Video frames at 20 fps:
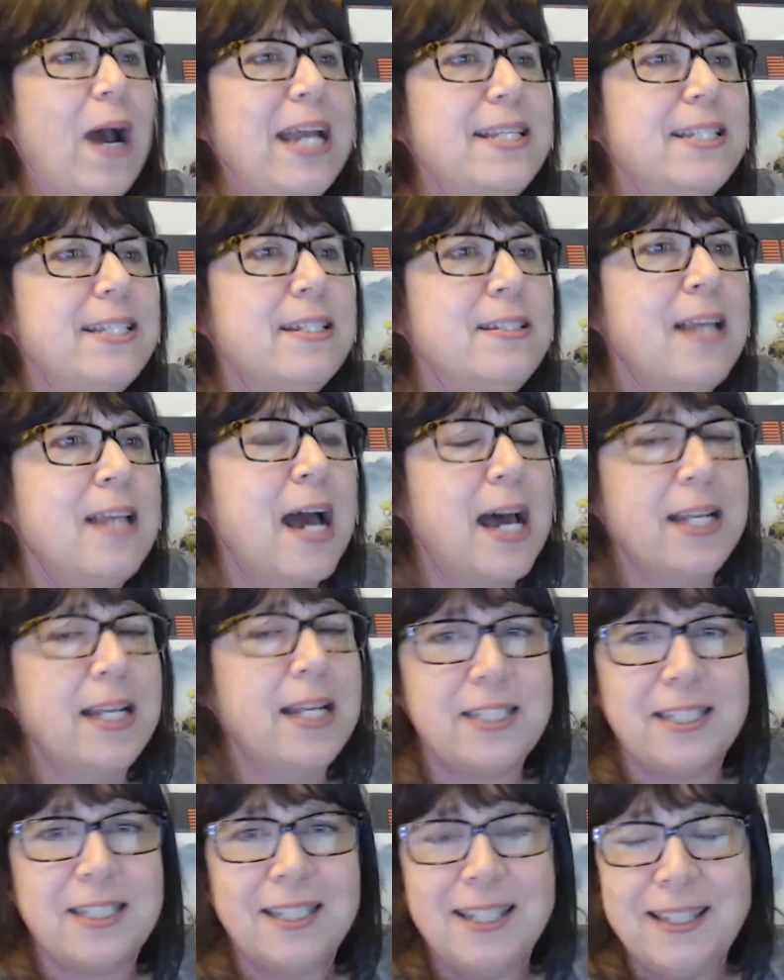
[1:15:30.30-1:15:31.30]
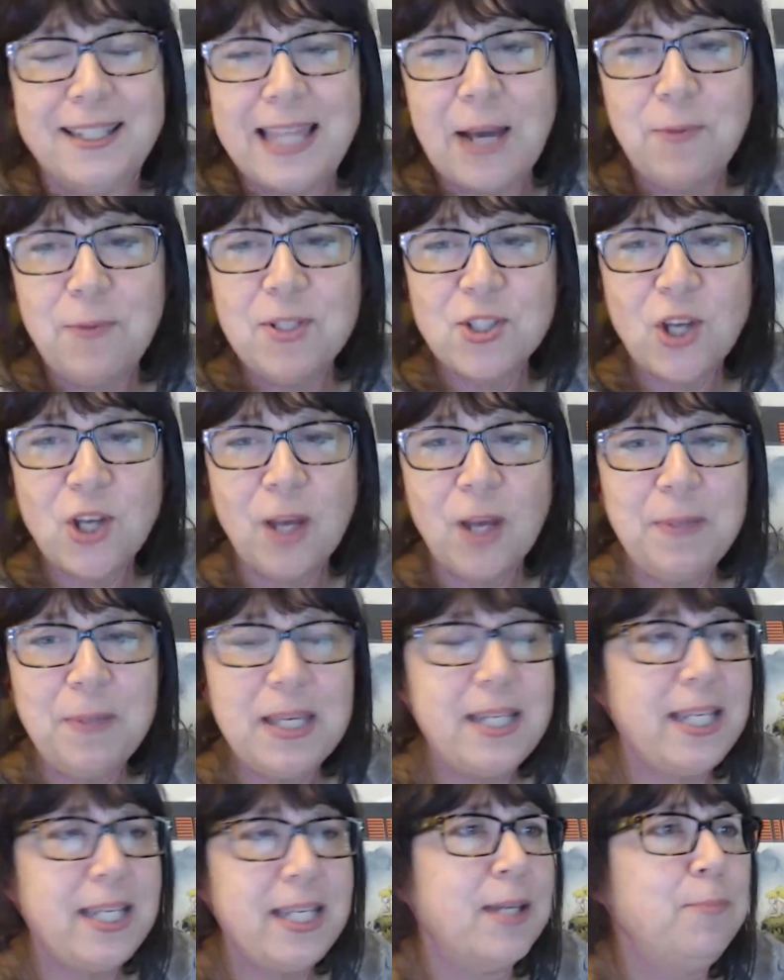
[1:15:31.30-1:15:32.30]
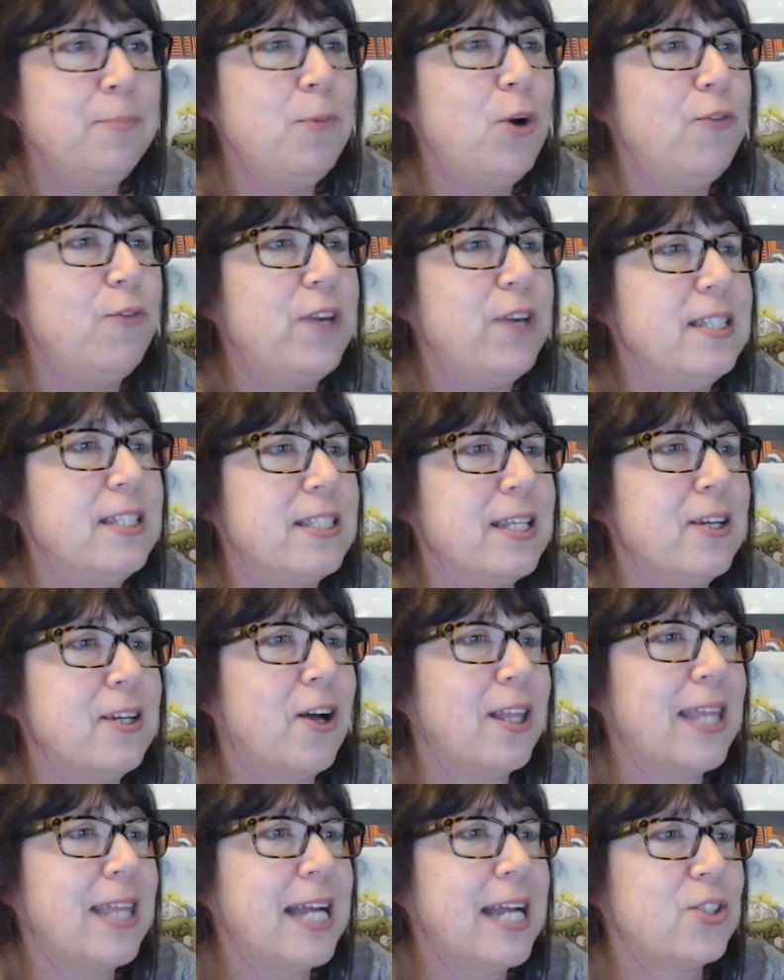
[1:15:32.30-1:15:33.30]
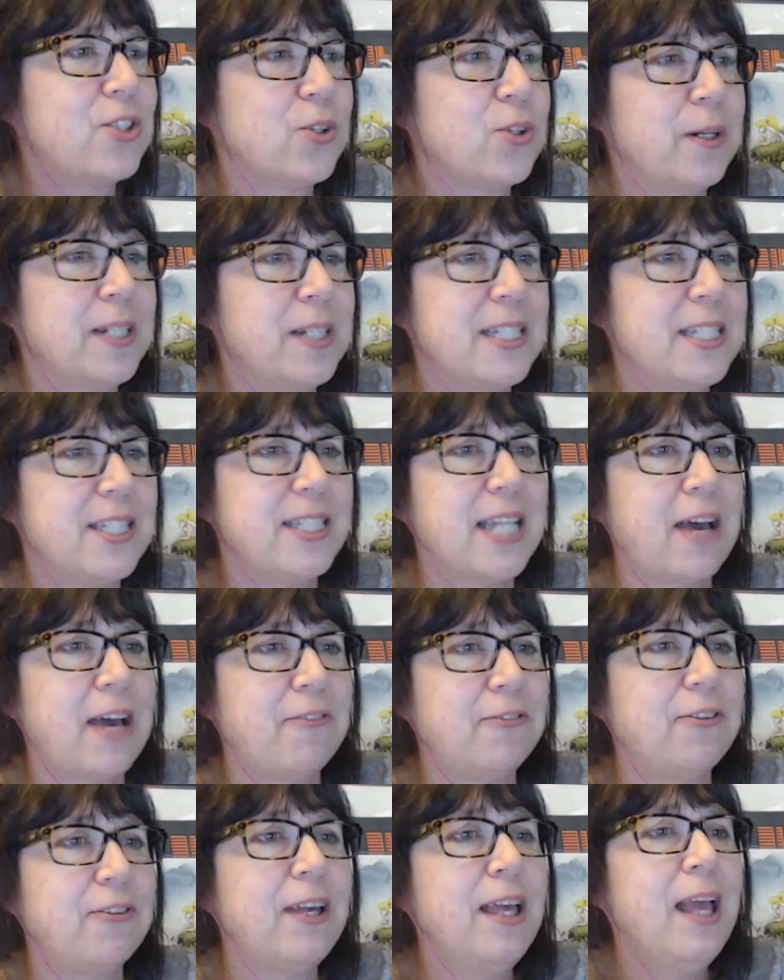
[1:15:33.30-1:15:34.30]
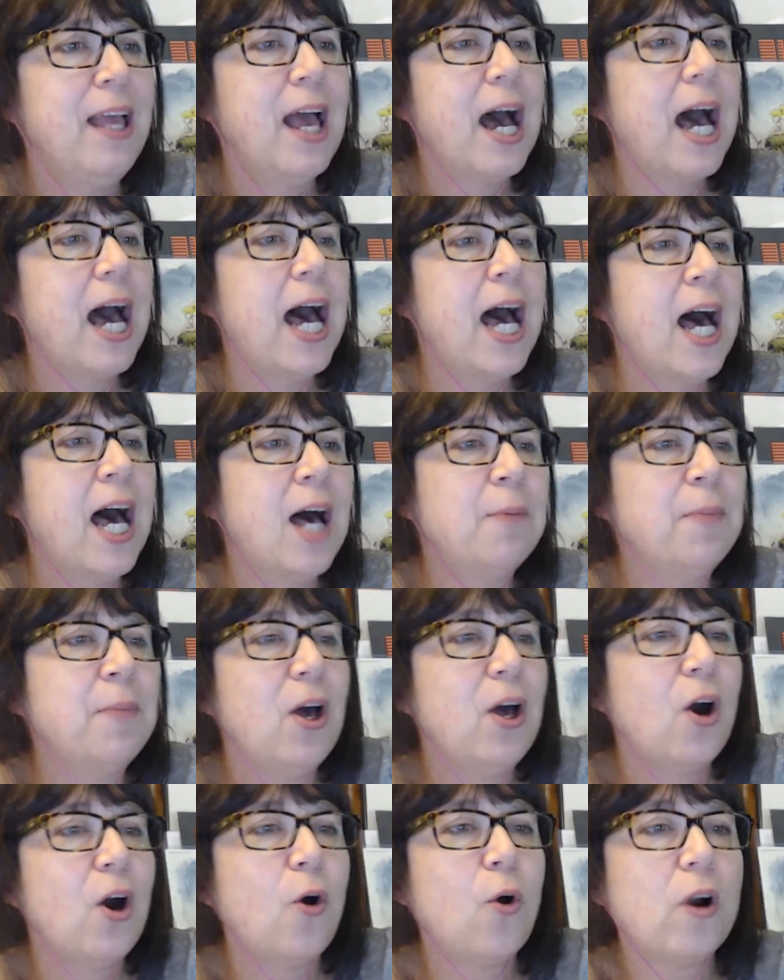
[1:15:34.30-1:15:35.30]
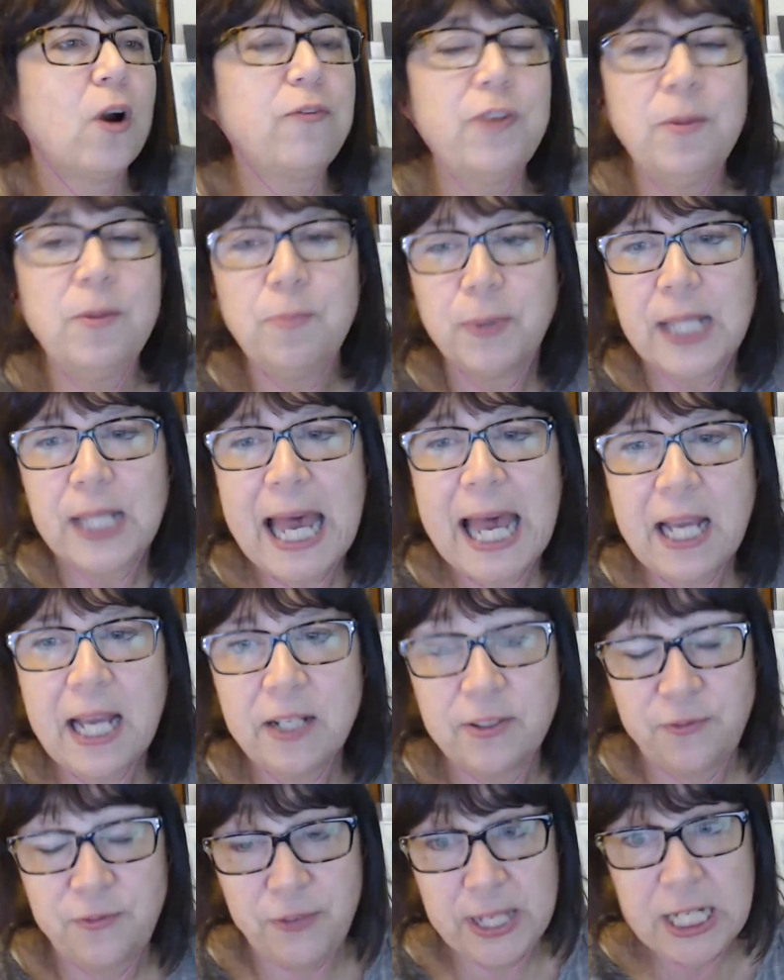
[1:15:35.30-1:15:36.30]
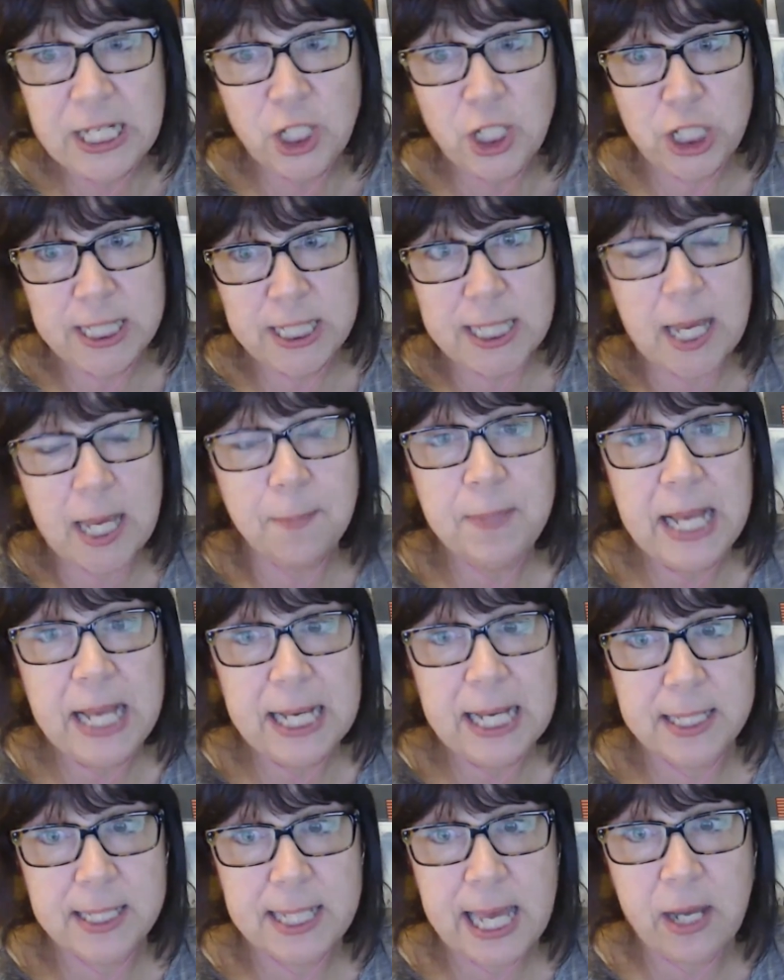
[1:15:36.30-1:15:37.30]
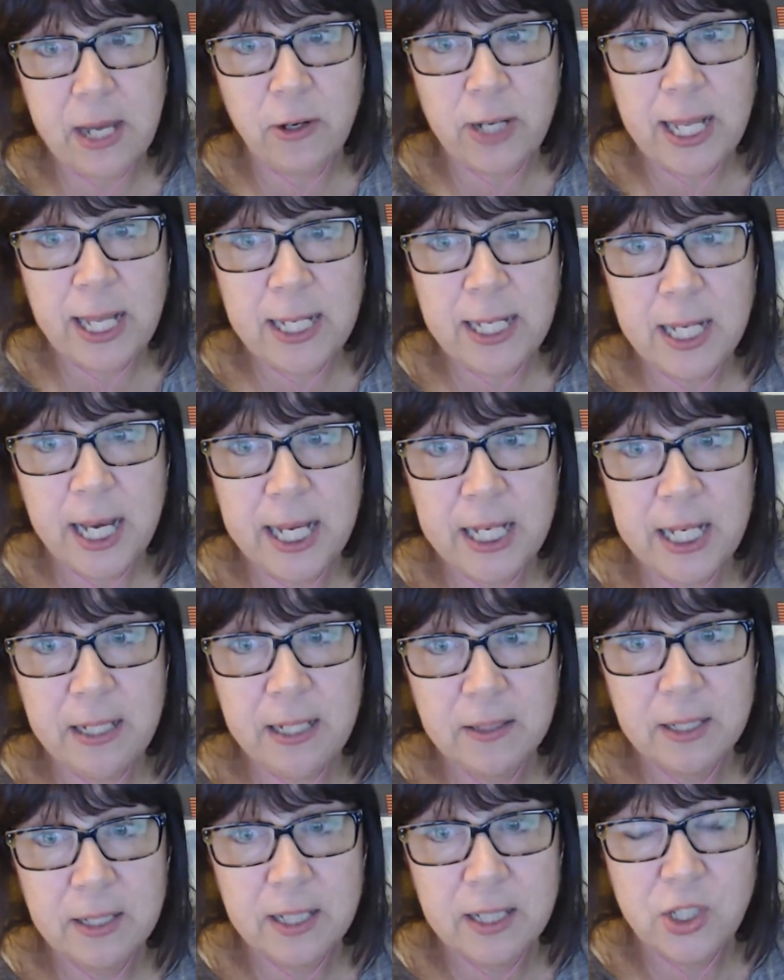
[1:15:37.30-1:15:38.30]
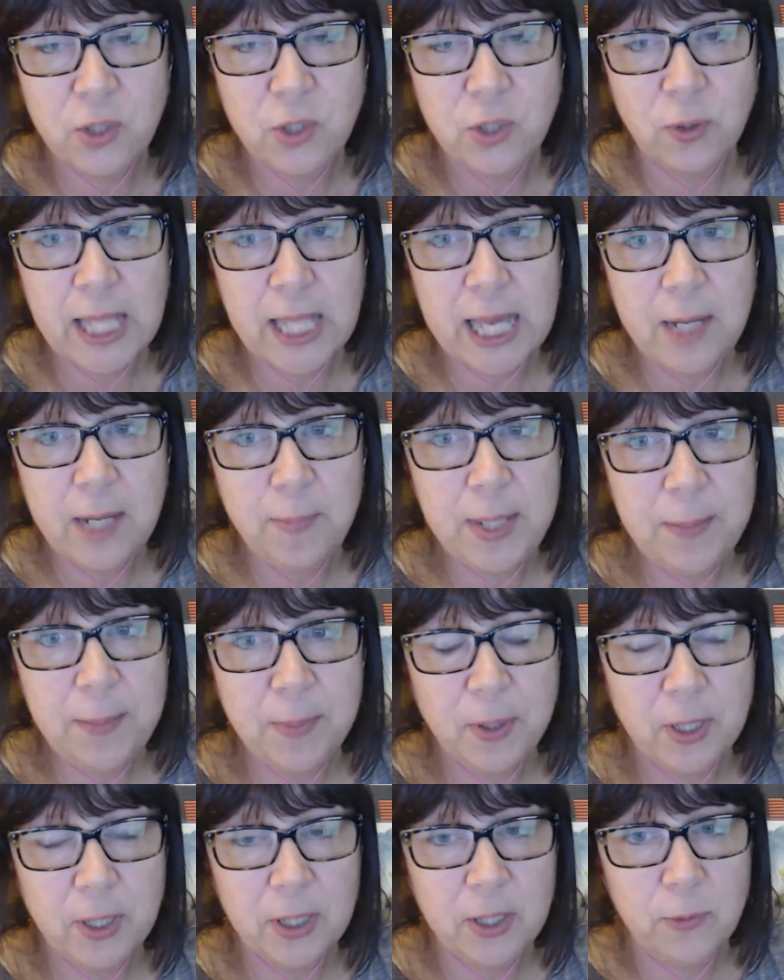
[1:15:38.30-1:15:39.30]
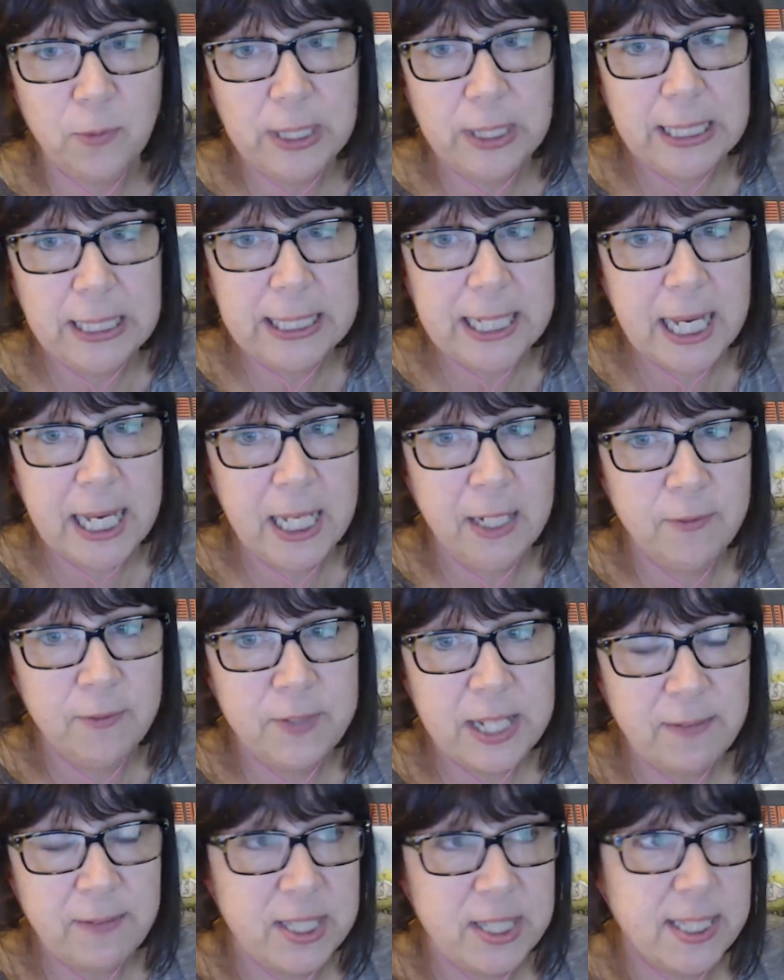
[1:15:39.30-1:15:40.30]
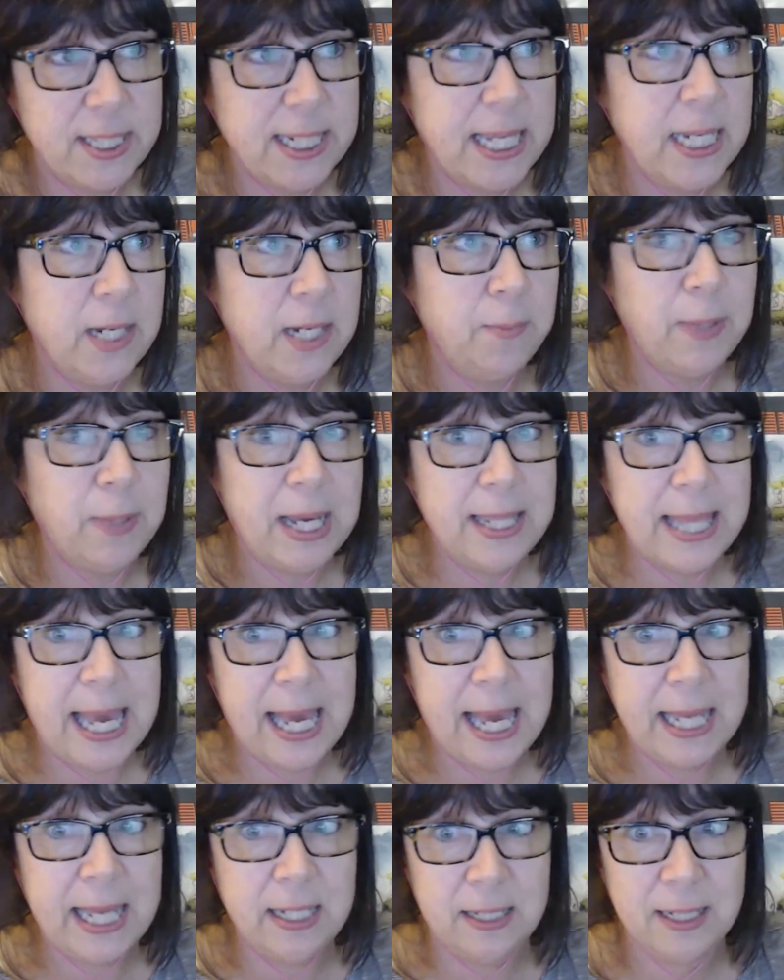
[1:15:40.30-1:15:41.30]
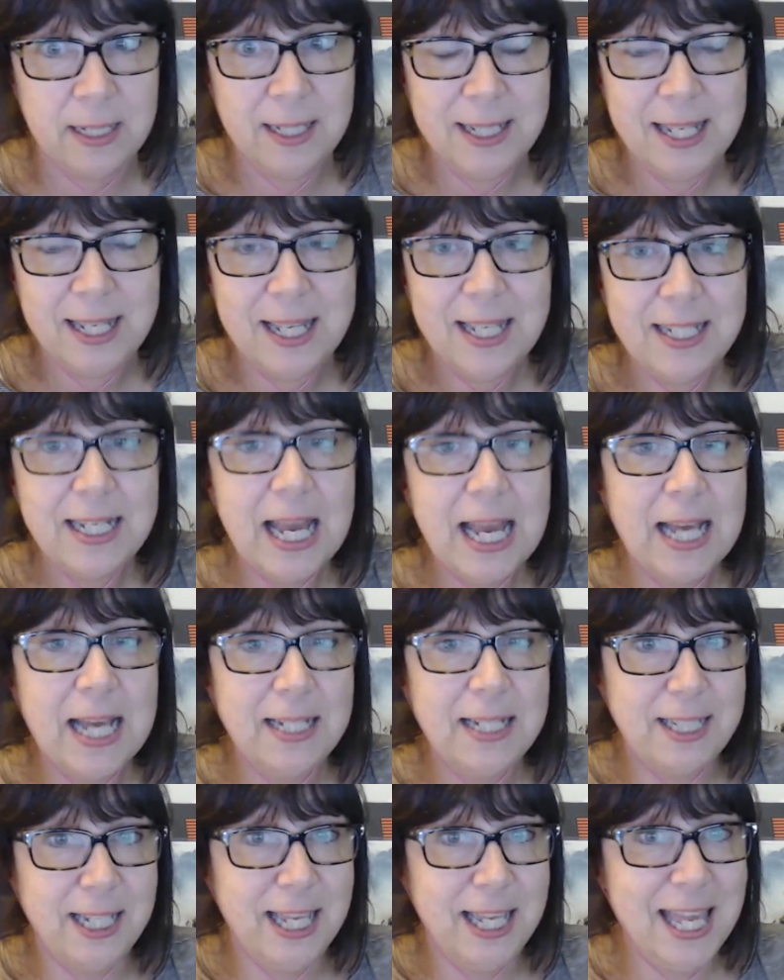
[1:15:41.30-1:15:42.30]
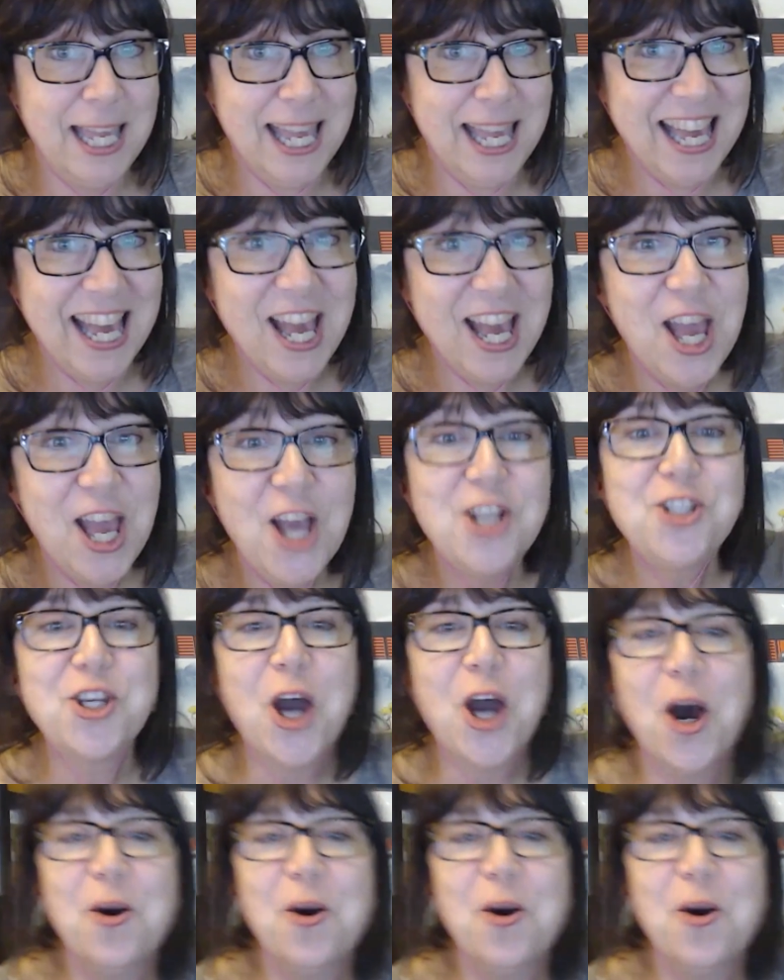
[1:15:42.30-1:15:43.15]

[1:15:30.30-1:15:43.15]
not. That was all media and movies and all that sort of stuff. Orphan Black finishes up next Saturday night. So a lot of people are really kind of devastated by that. Don't